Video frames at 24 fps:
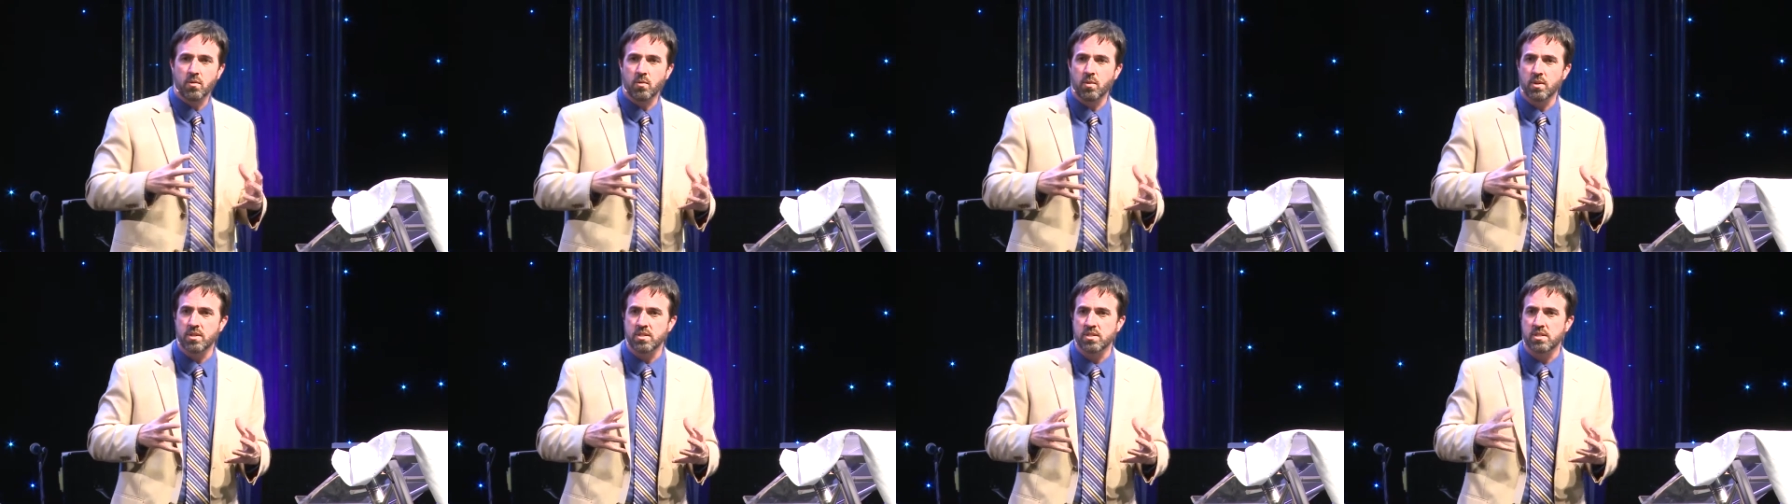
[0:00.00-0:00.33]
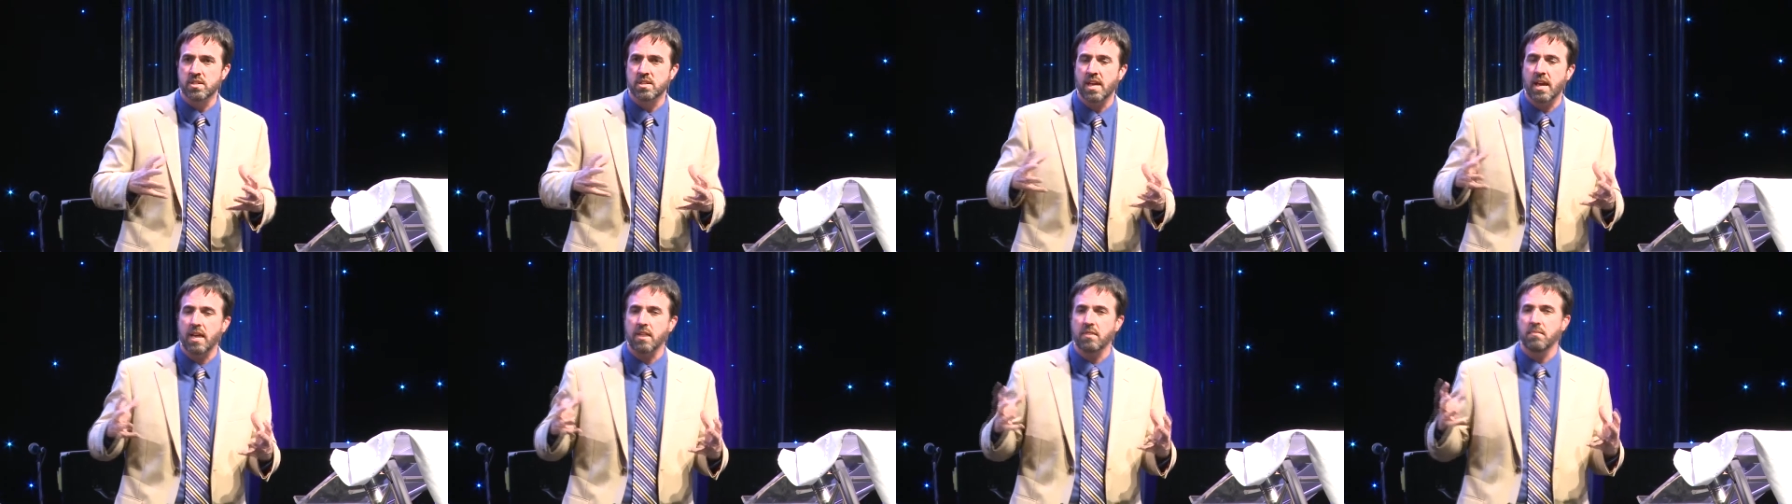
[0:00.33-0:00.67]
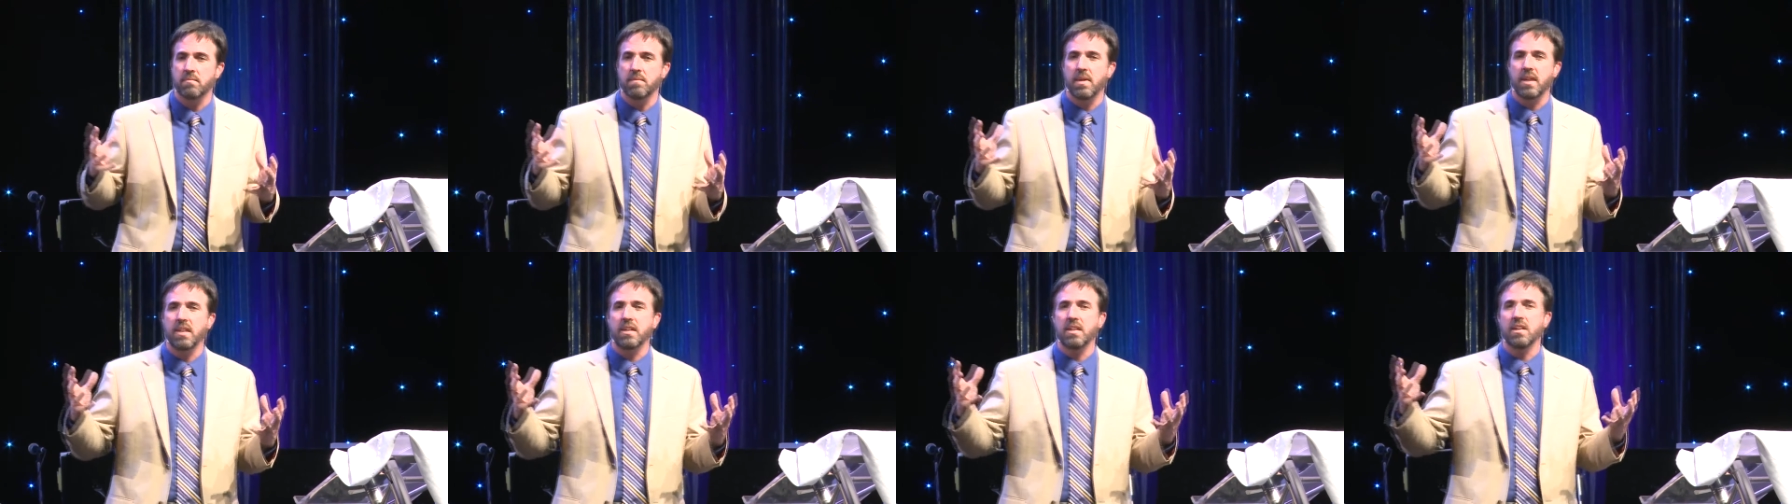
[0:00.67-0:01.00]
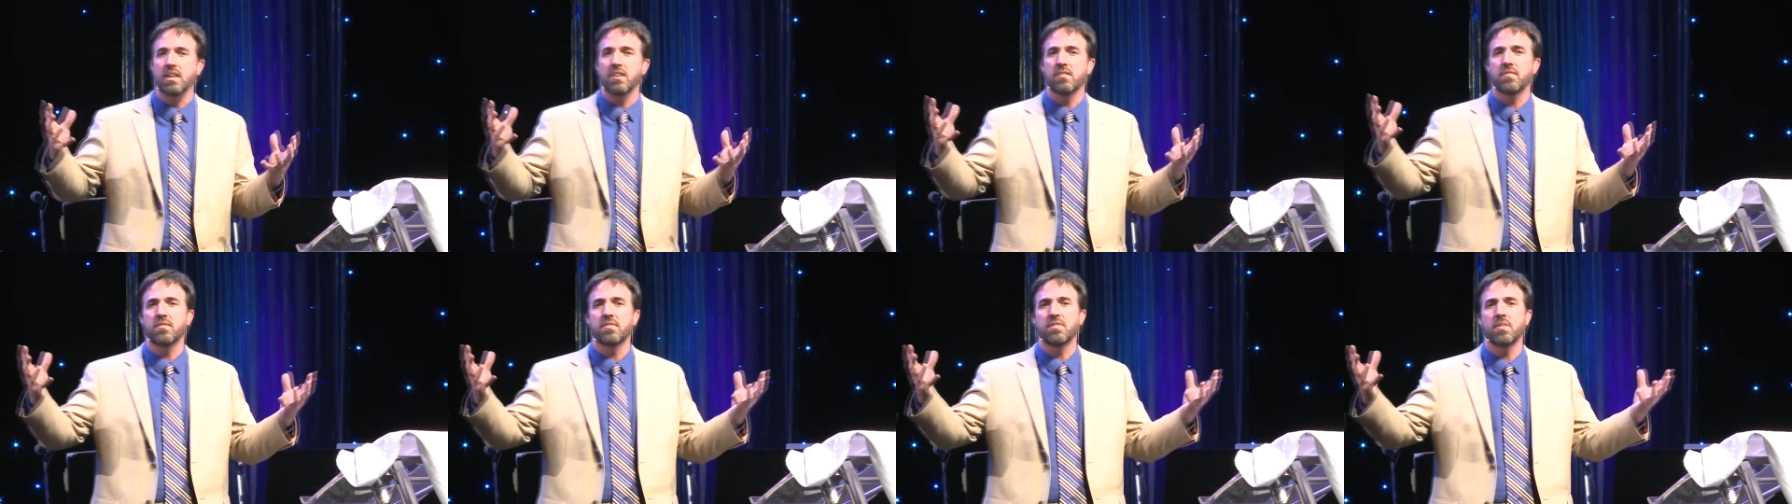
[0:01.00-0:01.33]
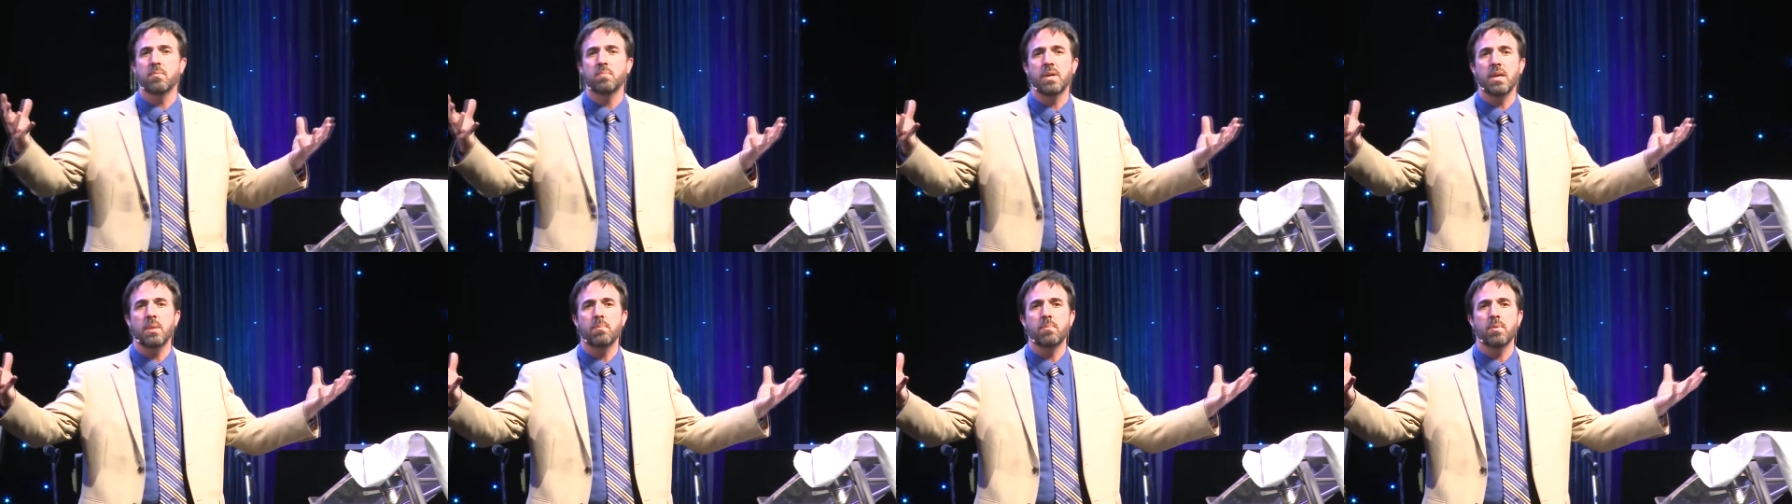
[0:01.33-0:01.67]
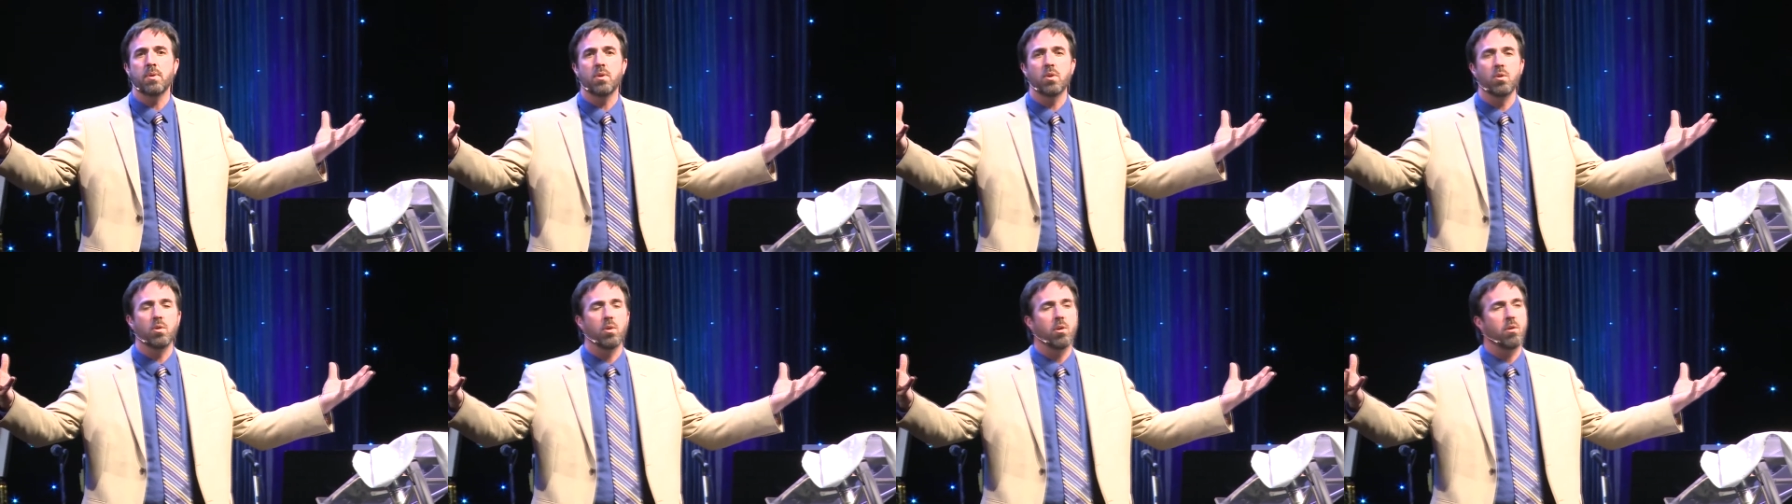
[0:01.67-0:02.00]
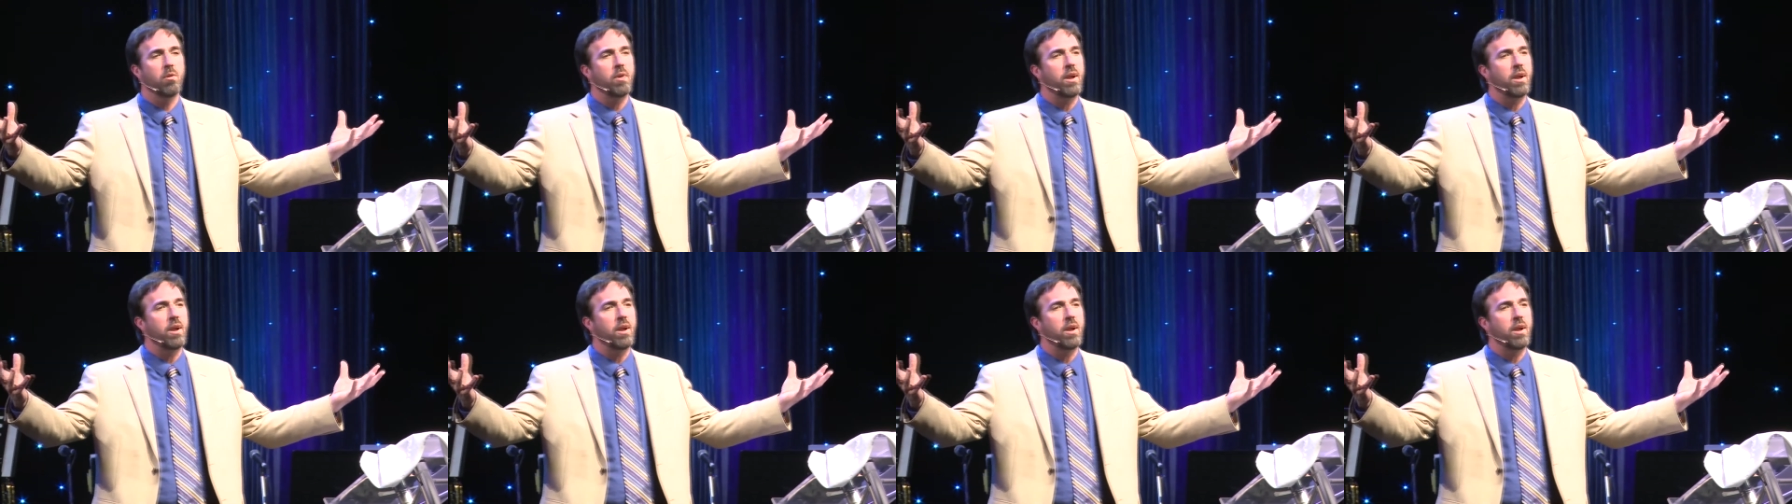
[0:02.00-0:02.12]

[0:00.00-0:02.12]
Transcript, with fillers: was that many of the people who were